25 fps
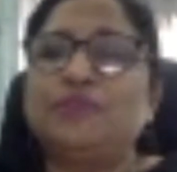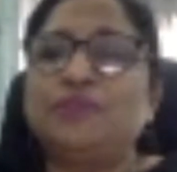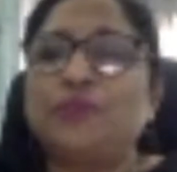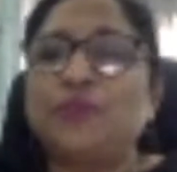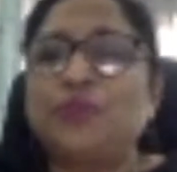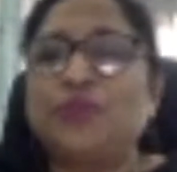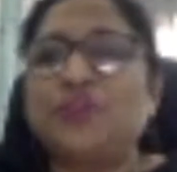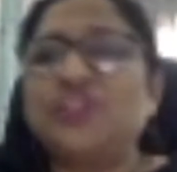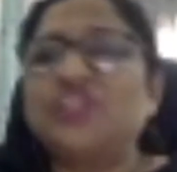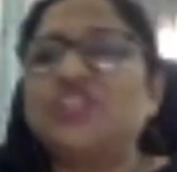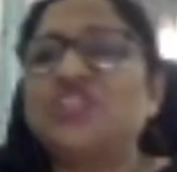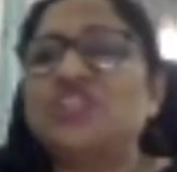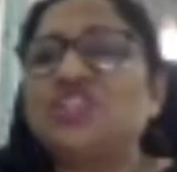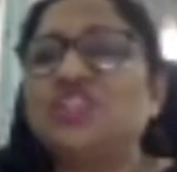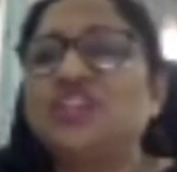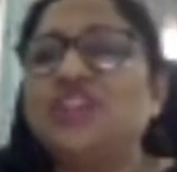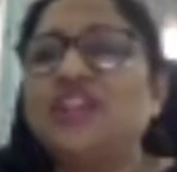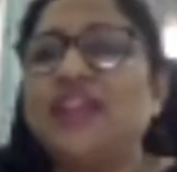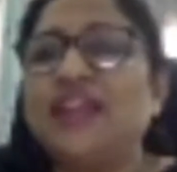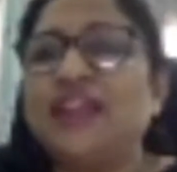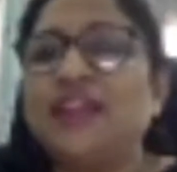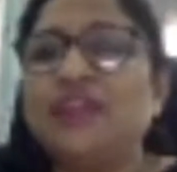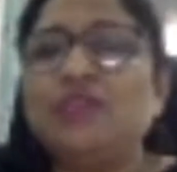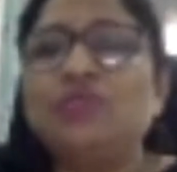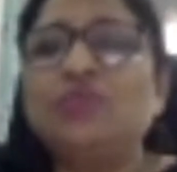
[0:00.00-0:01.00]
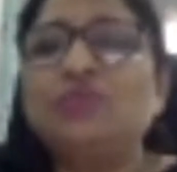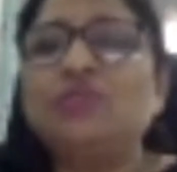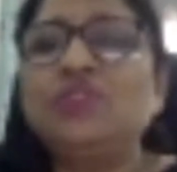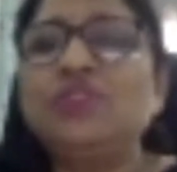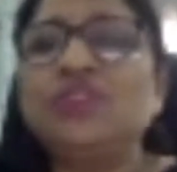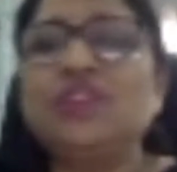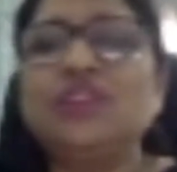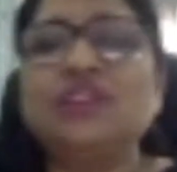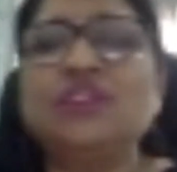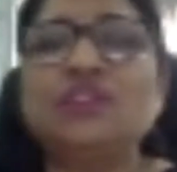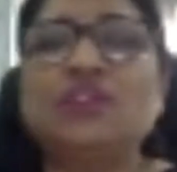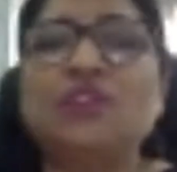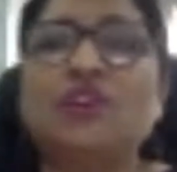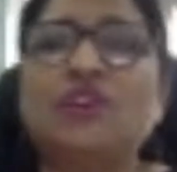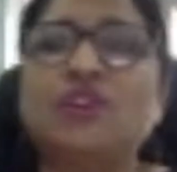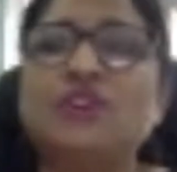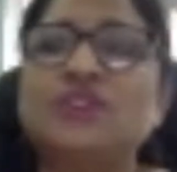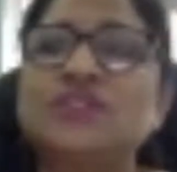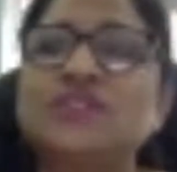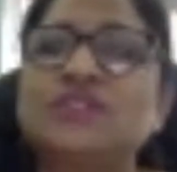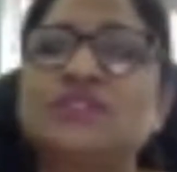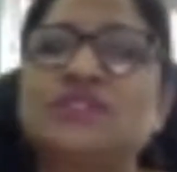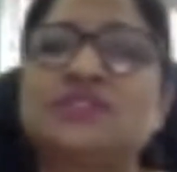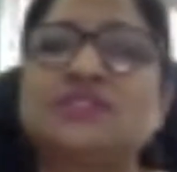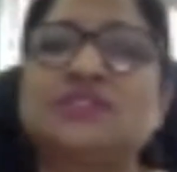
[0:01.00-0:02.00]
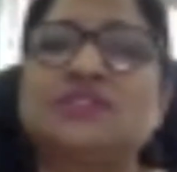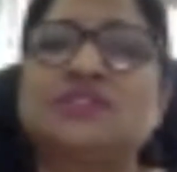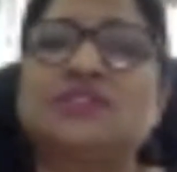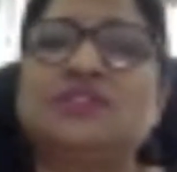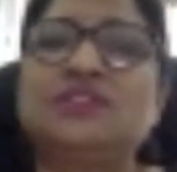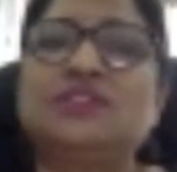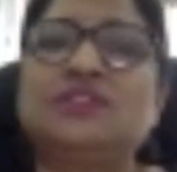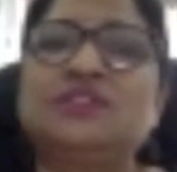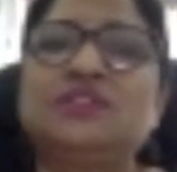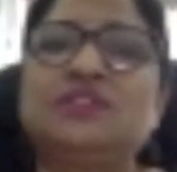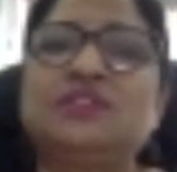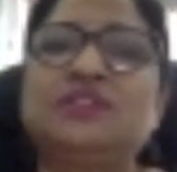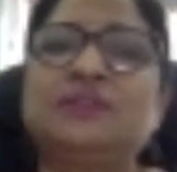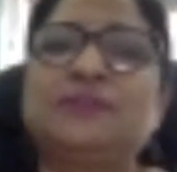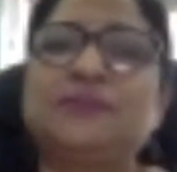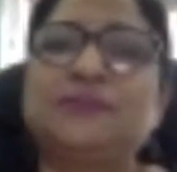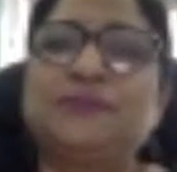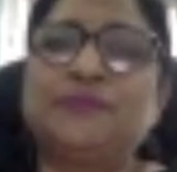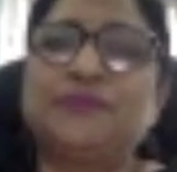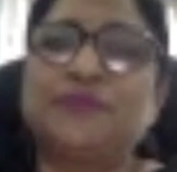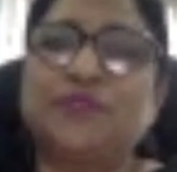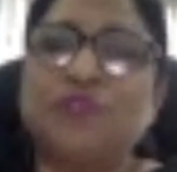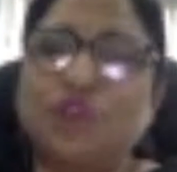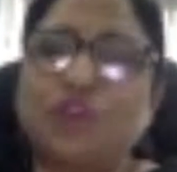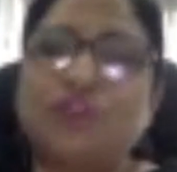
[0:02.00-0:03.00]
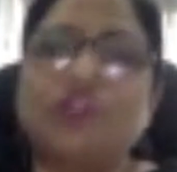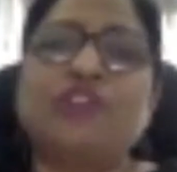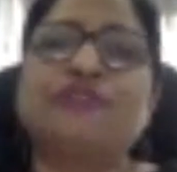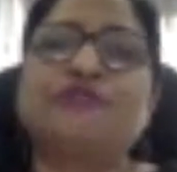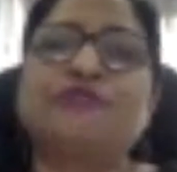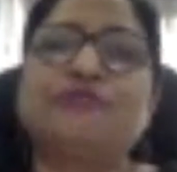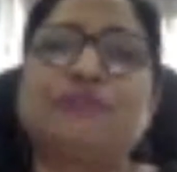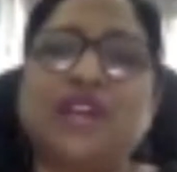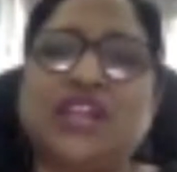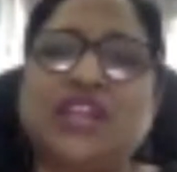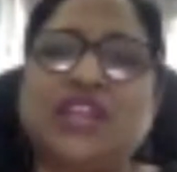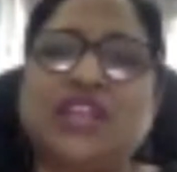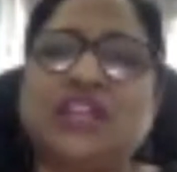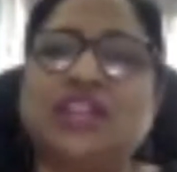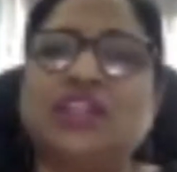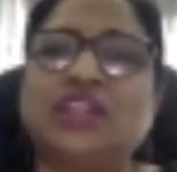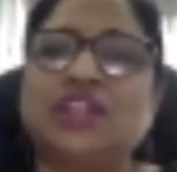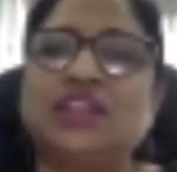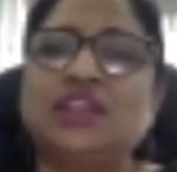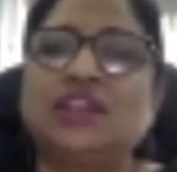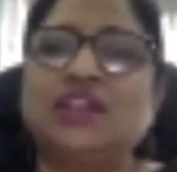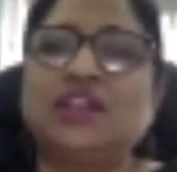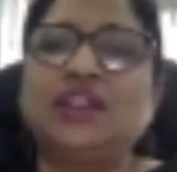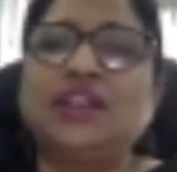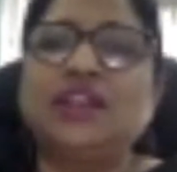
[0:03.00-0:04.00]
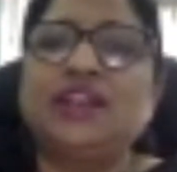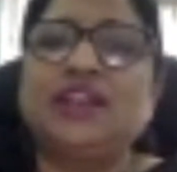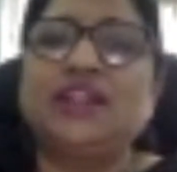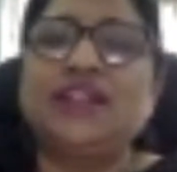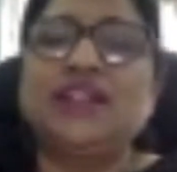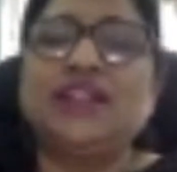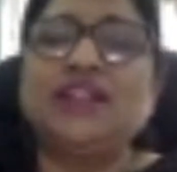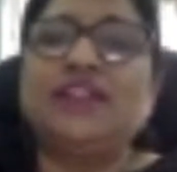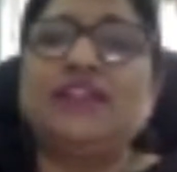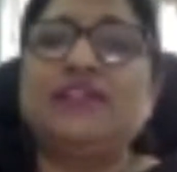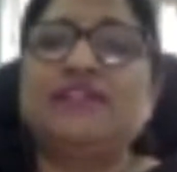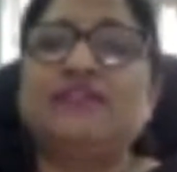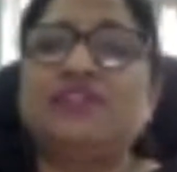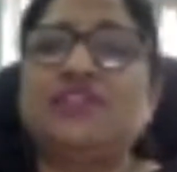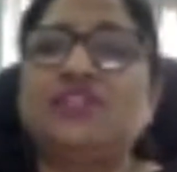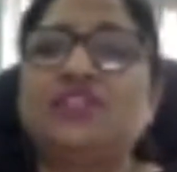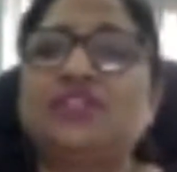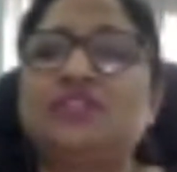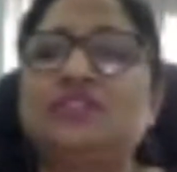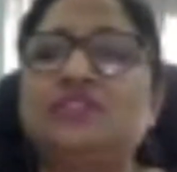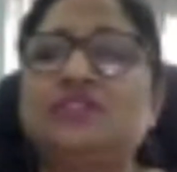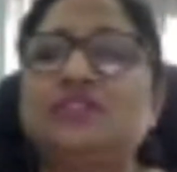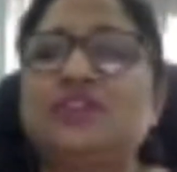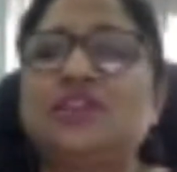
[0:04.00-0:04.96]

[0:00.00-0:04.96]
protection alone can cost a lot of money in dealing with